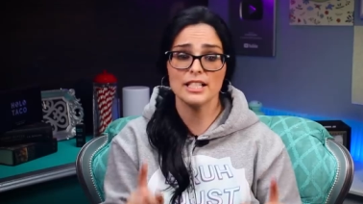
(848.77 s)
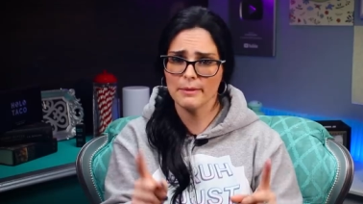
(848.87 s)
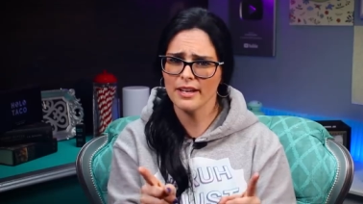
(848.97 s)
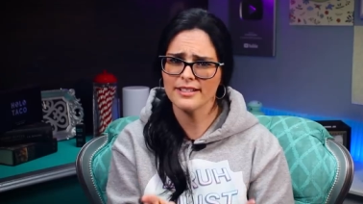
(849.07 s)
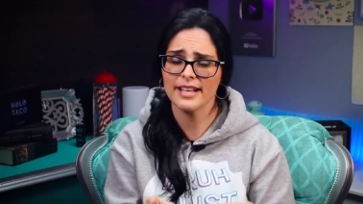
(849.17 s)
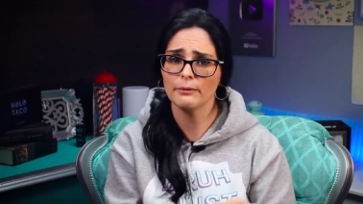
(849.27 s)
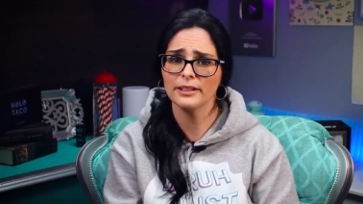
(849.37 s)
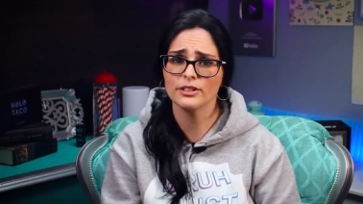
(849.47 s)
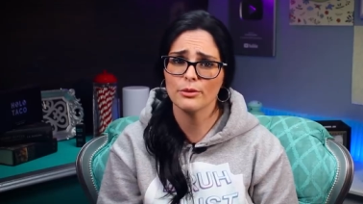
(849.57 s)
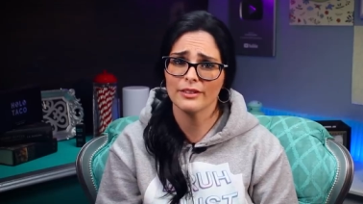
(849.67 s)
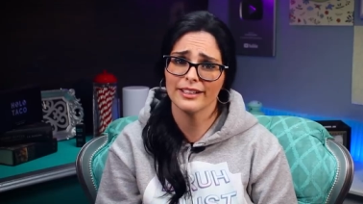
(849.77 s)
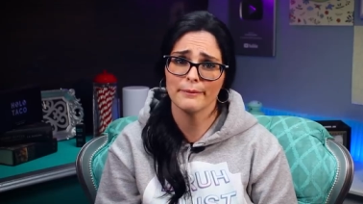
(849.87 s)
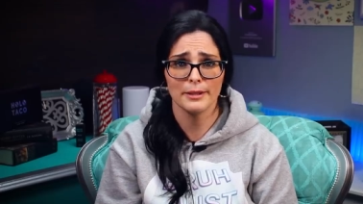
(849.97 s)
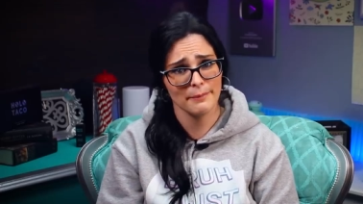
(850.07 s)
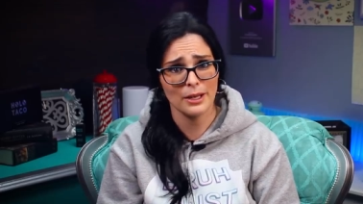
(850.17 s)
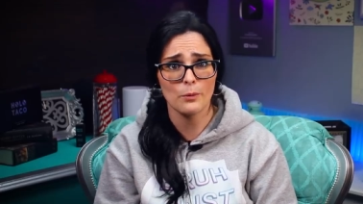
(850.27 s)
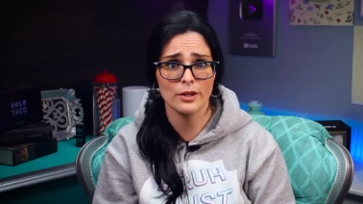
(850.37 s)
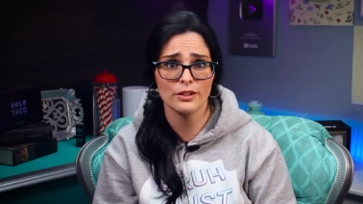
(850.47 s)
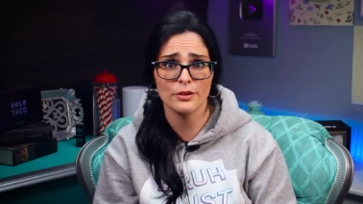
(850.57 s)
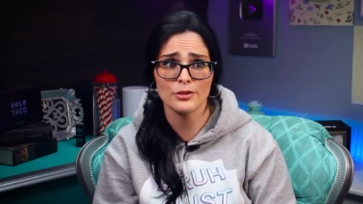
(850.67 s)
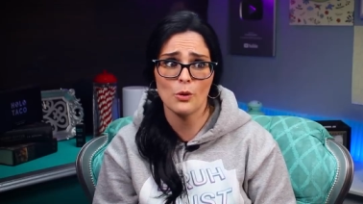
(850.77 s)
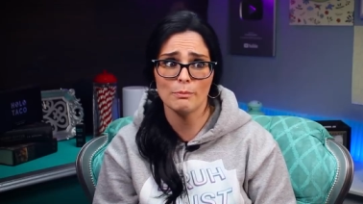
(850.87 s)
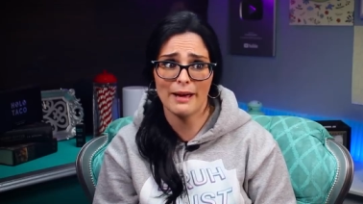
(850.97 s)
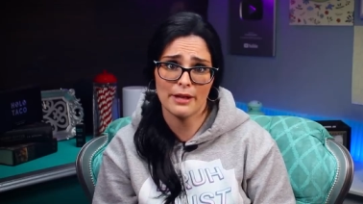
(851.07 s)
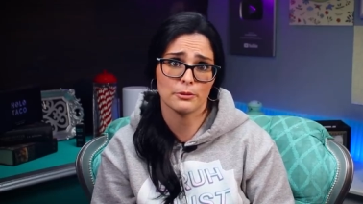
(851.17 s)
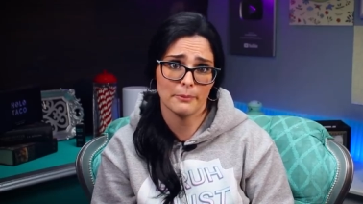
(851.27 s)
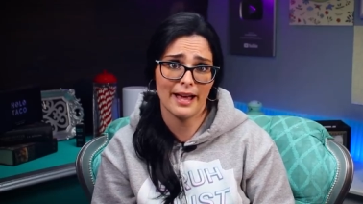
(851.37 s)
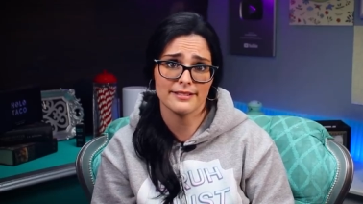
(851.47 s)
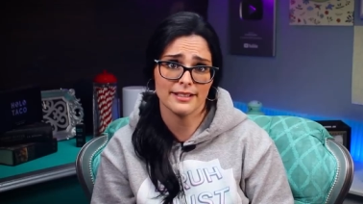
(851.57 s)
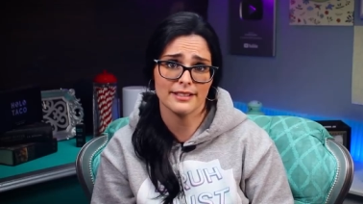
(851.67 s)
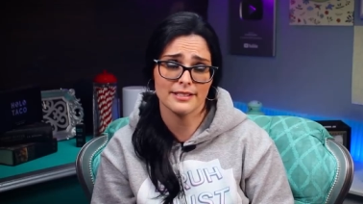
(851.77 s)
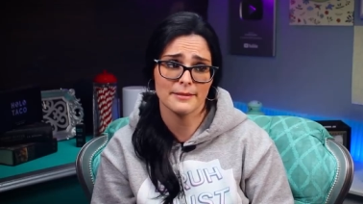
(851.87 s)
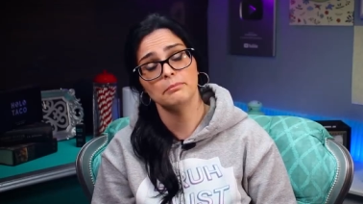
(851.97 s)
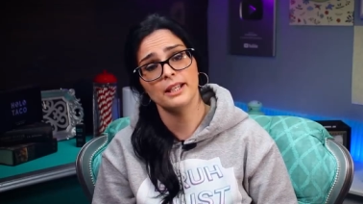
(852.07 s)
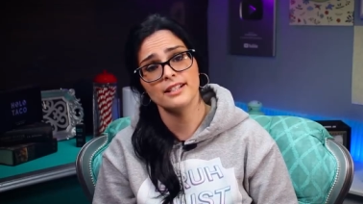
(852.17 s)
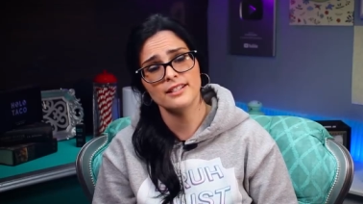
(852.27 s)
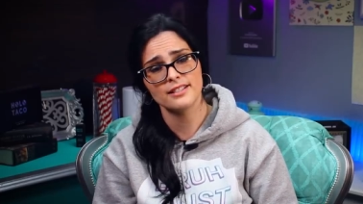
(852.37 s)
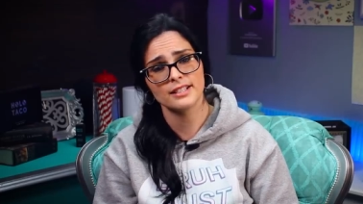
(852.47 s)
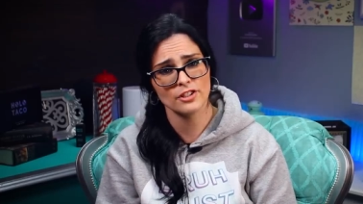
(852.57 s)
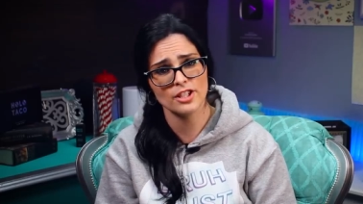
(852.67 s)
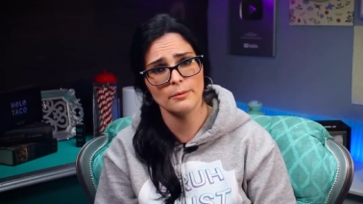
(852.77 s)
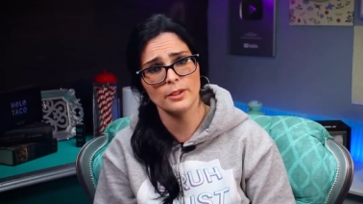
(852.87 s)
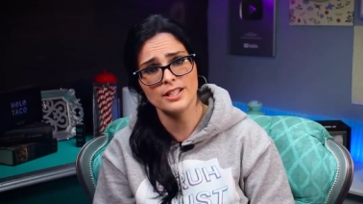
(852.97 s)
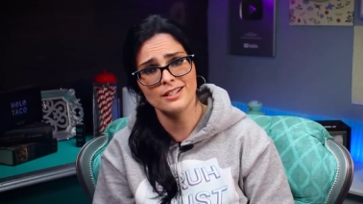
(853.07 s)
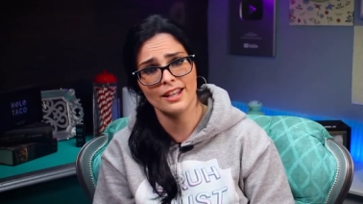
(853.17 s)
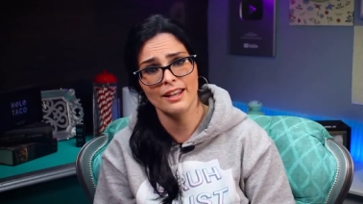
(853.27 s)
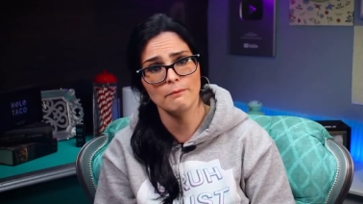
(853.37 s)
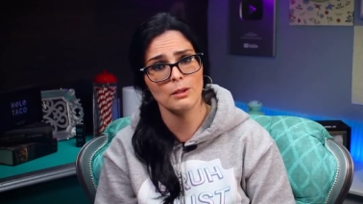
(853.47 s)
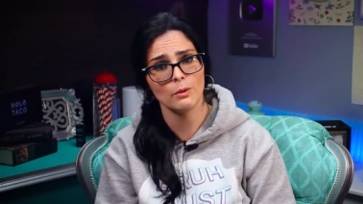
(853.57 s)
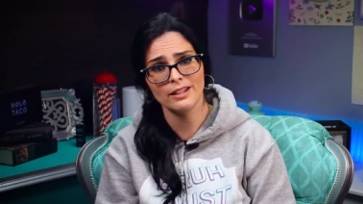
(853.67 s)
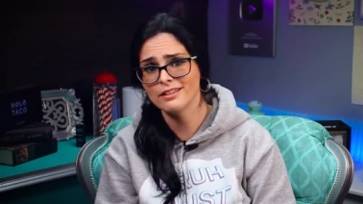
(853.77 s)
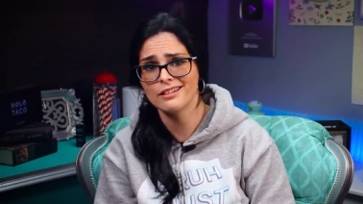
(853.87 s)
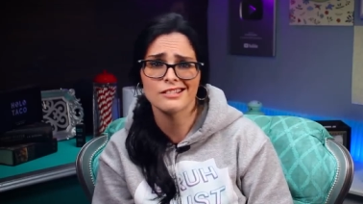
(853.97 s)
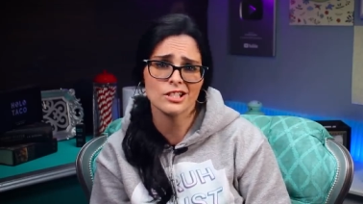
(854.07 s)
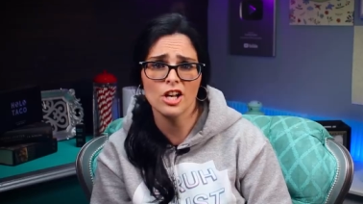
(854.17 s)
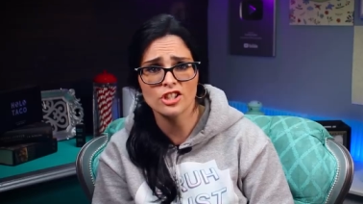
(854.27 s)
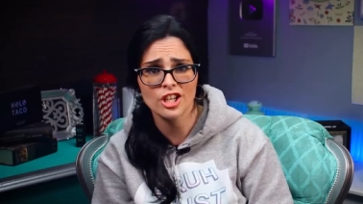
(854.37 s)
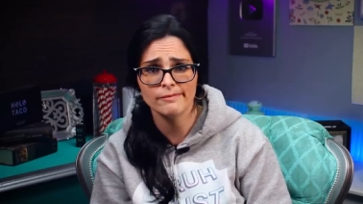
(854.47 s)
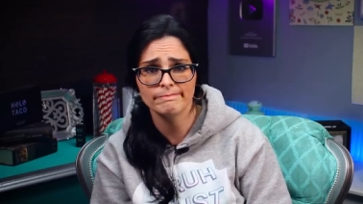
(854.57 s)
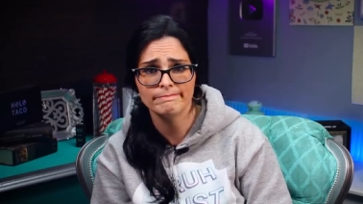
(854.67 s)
And to be honest, I really do think I'm gonna make one of those old bathroom baskets because for some reason it hit me right in the nostalgia.